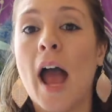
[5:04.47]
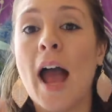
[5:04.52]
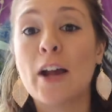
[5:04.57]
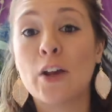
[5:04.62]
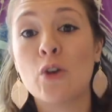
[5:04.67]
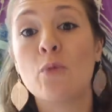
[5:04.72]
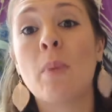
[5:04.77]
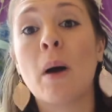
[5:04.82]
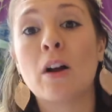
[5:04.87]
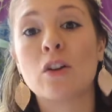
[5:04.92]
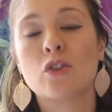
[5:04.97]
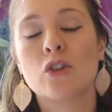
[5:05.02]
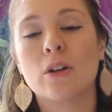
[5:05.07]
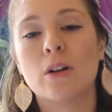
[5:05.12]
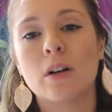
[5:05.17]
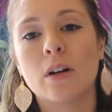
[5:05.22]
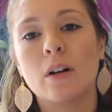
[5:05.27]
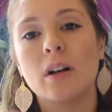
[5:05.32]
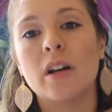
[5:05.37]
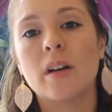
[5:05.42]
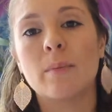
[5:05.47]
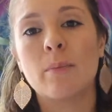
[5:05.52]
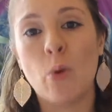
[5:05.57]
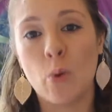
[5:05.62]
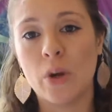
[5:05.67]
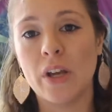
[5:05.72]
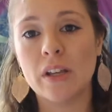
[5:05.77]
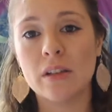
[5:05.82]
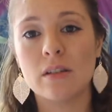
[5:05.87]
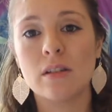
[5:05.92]
acupuncture
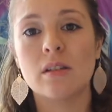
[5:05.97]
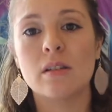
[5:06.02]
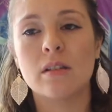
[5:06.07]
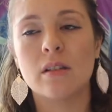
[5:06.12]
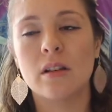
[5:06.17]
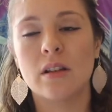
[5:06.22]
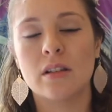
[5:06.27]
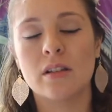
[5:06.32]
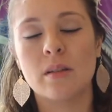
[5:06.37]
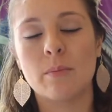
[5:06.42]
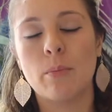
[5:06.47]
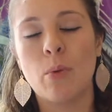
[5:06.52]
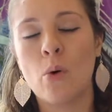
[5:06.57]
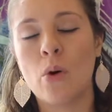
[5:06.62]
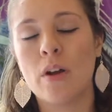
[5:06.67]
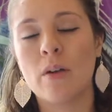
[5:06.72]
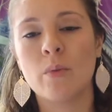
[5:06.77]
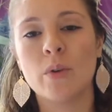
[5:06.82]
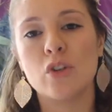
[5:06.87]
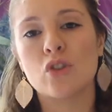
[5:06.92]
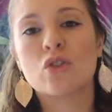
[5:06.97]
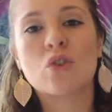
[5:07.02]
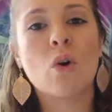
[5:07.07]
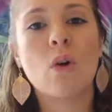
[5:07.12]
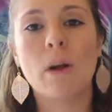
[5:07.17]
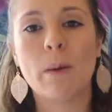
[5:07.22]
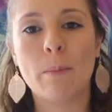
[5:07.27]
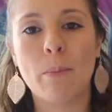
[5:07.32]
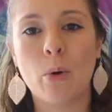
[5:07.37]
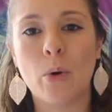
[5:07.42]
points. It's a point, we just
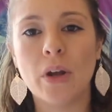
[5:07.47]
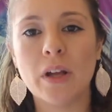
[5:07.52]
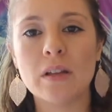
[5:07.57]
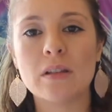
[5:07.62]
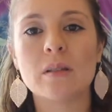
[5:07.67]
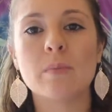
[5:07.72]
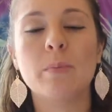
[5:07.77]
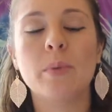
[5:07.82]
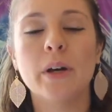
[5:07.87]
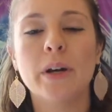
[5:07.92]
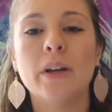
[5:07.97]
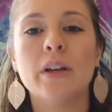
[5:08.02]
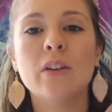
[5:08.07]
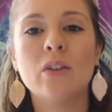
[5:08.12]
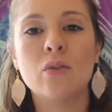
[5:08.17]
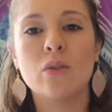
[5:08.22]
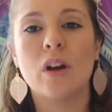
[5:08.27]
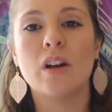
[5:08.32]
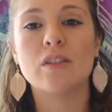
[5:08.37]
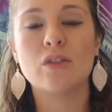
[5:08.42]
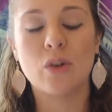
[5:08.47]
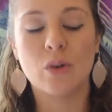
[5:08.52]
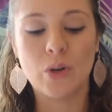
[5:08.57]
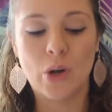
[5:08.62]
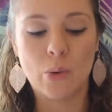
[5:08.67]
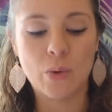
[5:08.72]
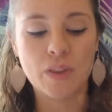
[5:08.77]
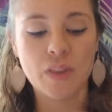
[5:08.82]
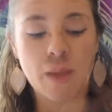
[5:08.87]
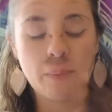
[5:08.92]
call it points, but you guys don't
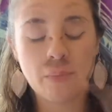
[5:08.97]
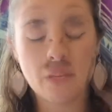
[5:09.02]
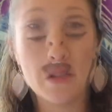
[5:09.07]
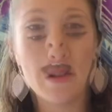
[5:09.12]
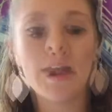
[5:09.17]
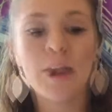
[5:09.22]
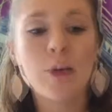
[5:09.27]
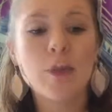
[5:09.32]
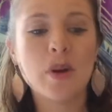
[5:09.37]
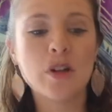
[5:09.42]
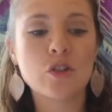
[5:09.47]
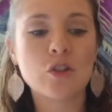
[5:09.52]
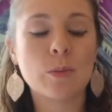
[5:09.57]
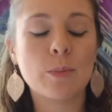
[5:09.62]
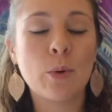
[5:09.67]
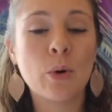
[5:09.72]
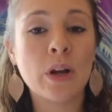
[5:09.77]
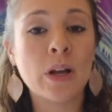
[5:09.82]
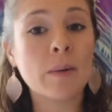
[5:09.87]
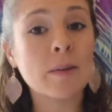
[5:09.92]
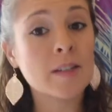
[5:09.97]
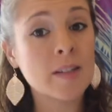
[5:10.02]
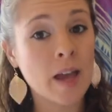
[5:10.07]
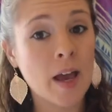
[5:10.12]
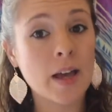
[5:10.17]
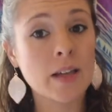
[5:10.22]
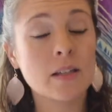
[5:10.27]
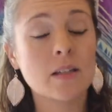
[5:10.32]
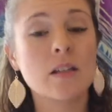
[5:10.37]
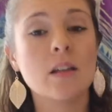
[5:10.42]
know what that means. Acupuncture point
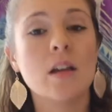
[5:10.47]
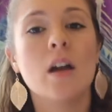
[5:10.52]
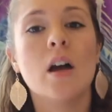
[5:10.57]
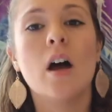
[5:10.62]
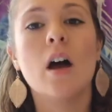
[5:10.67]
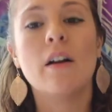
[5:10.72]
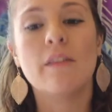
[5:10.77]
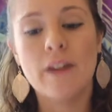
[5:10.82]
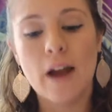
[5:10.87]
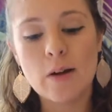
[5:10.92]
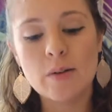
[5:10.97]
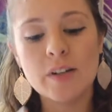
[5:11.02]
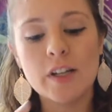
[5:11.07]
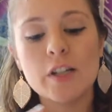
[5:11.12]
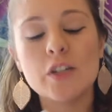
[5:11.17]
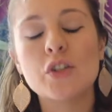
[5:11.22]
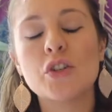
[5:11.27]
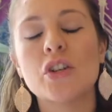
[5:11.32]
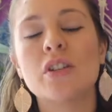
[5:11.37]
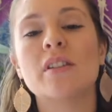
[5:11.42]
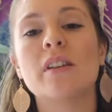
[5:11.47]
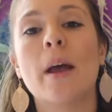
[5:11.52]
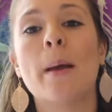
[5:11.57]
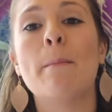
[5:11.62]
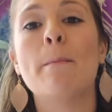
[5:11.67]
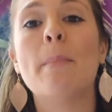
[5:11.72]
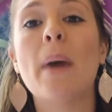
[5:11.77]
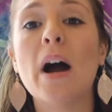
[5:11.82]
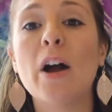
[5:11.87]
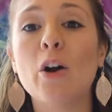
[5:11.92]
test, foundations,
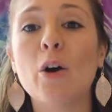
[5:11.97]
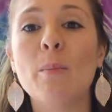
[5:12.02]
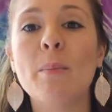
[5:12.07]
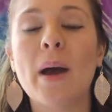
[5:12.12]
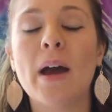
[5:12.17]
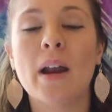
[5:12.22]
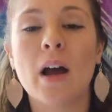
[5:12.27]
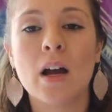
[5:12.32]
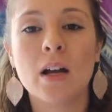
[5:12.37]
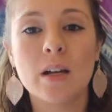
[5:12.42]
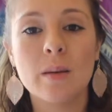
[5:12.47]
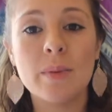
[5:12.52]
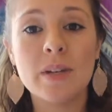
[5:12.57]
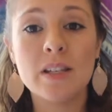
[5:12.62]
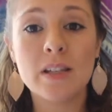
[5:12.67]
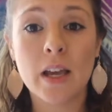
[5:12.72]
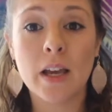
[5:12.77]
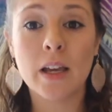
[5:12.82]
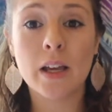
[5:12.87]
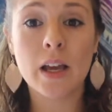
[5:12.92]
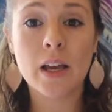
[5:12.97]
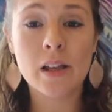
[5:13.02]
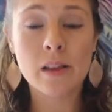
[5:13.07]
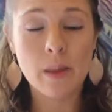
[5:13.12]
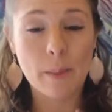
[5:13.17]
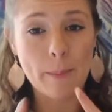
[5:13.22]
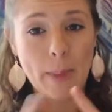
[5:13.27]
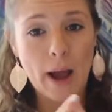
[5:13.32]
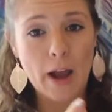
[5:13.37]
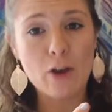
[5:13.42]
and biomed. I'm gonna be taking
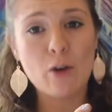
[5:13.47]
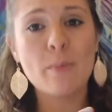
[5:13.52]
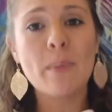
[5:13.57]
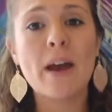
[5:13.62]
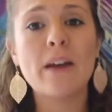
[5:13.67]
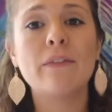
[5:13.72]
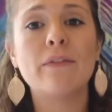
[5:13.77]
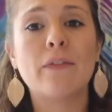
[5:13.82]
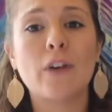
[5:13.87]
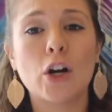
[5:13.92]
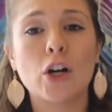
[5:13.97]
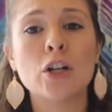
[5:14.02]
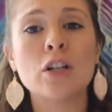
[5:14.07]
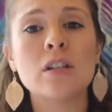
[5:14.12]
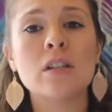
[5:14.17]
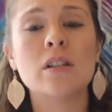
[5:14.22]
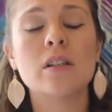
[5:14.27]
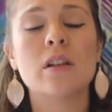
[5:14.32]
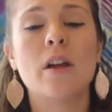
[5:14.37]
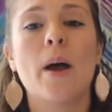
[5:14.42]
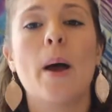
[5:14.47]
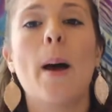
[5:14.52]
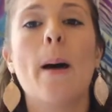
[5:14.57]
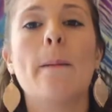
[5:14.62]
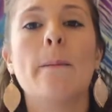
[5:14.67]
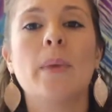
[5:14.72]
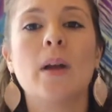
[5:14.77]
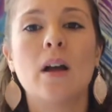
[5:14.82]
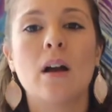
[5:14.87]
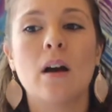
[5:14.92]
the biomed first
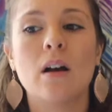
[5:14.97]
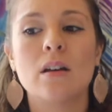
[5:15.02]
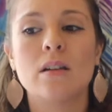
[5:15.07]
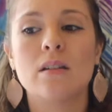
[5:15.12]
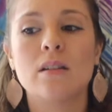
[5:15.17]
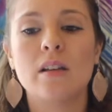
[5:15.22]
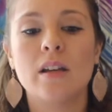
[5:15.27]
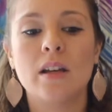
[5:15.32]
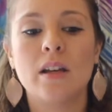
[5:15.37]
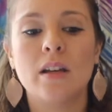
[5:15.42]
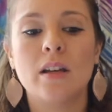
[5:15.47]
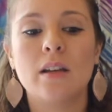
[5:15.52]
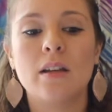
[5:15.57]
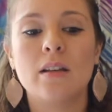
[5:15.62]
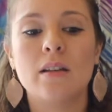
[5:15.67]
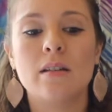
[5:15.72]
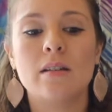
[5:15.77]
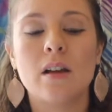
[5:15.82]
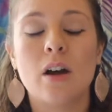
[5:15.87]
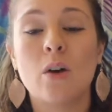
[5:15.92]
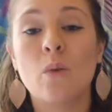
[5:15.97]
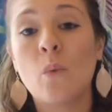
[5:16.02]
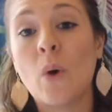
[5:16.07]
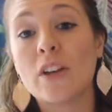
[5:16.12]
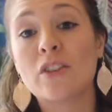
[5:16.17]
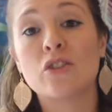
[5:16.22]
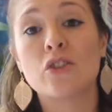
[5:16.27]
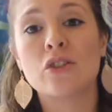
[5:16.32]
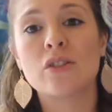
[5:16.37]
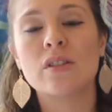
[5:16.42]
because it is
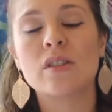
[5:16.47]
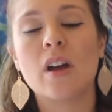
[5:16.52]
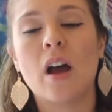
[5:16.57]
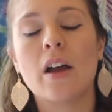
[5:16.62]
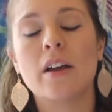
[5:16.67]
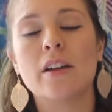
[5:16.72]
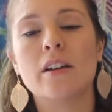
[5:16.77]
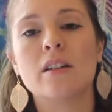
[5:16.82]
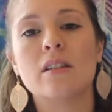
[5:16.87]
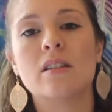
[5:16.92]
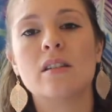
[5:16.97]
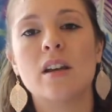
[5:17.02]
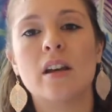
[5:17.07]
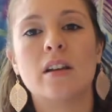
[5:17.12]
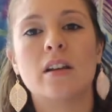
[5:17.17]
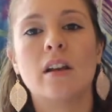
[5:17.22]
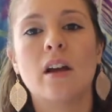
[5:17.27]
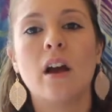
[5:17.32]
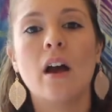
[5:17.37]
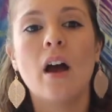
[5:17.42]
Western science, and